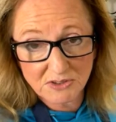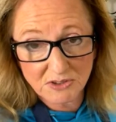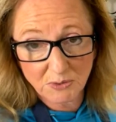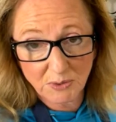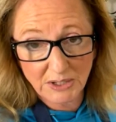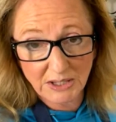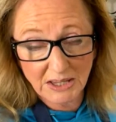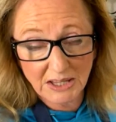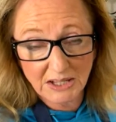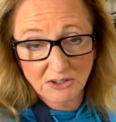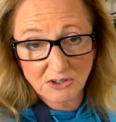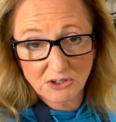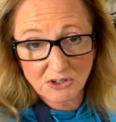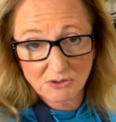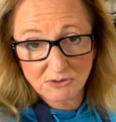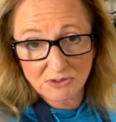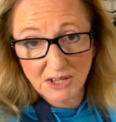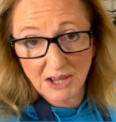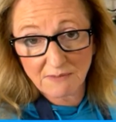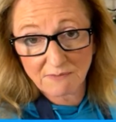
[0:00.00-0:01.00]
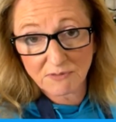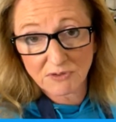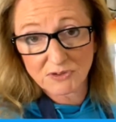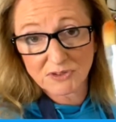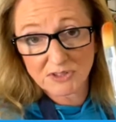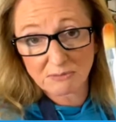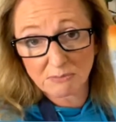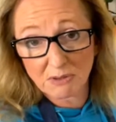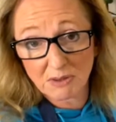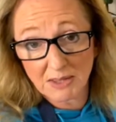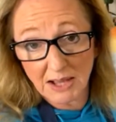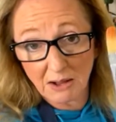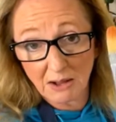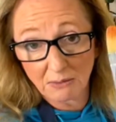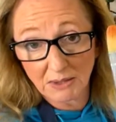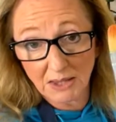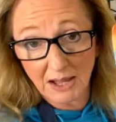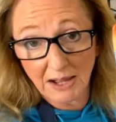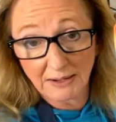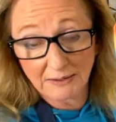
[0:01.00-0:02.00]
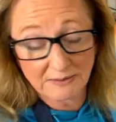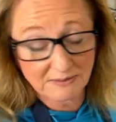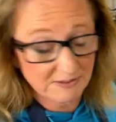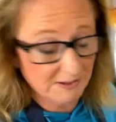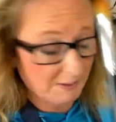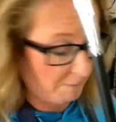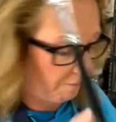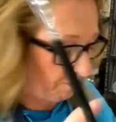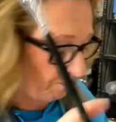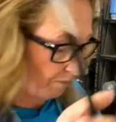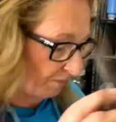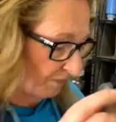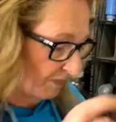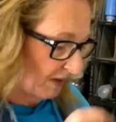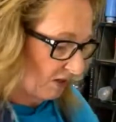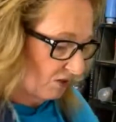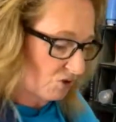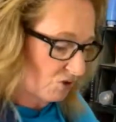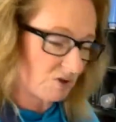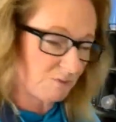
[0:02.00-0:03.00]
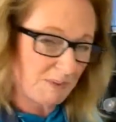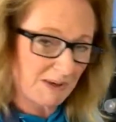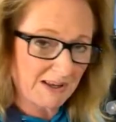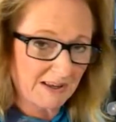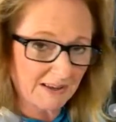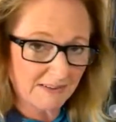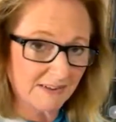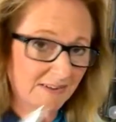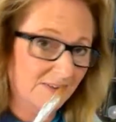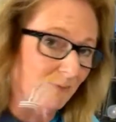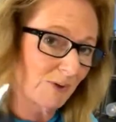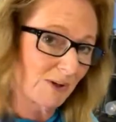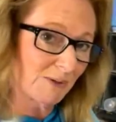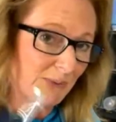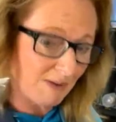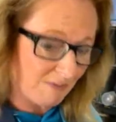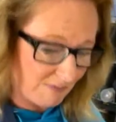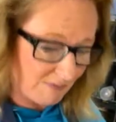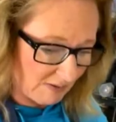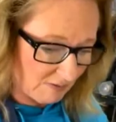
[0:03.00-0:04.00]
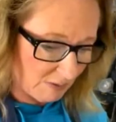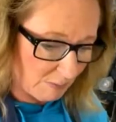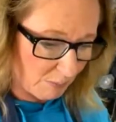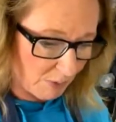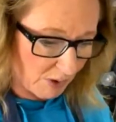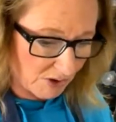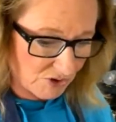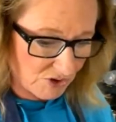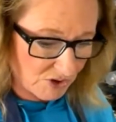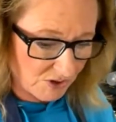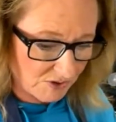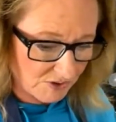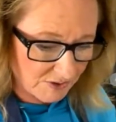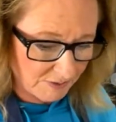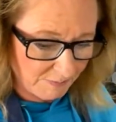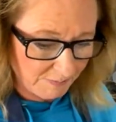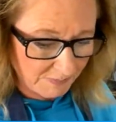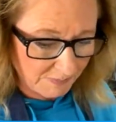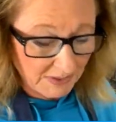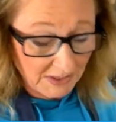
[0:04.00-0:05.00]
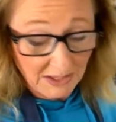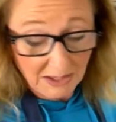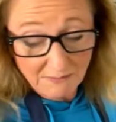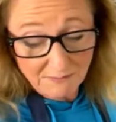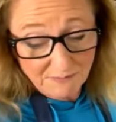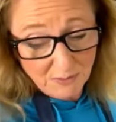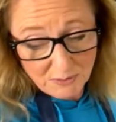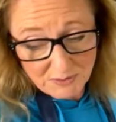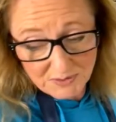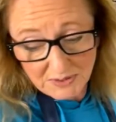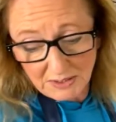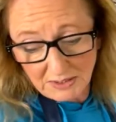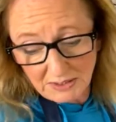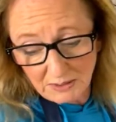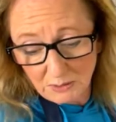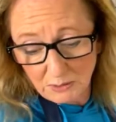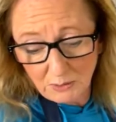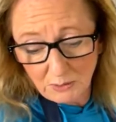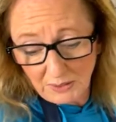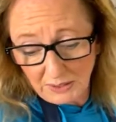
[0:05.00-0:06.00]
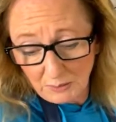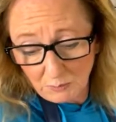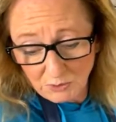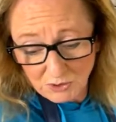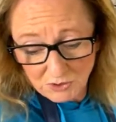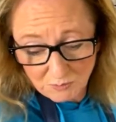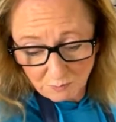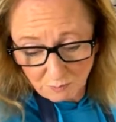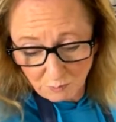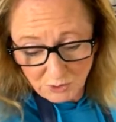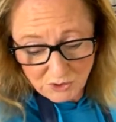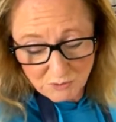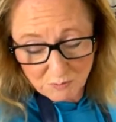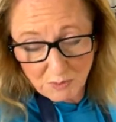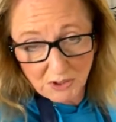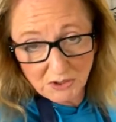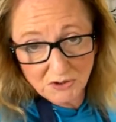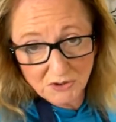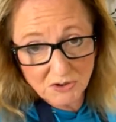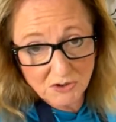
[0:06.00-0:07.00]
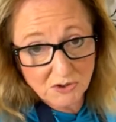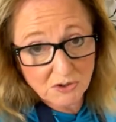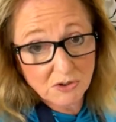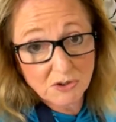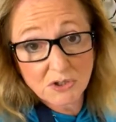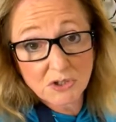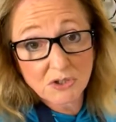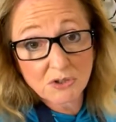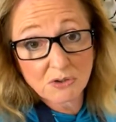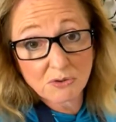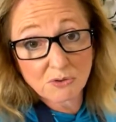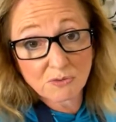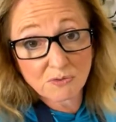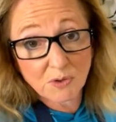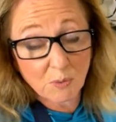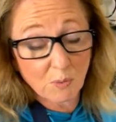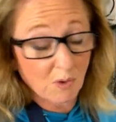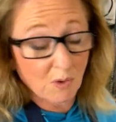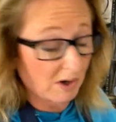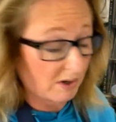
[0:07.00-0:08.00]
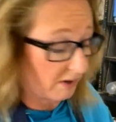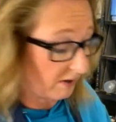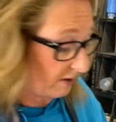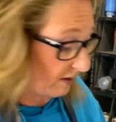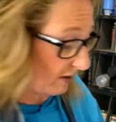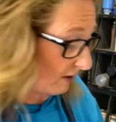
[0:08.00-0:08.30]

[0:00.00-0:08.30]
So I like to use that for some of the outlines. just because it's one of my favorite brushes. And folks say, you know, hey, which brush do you use for what?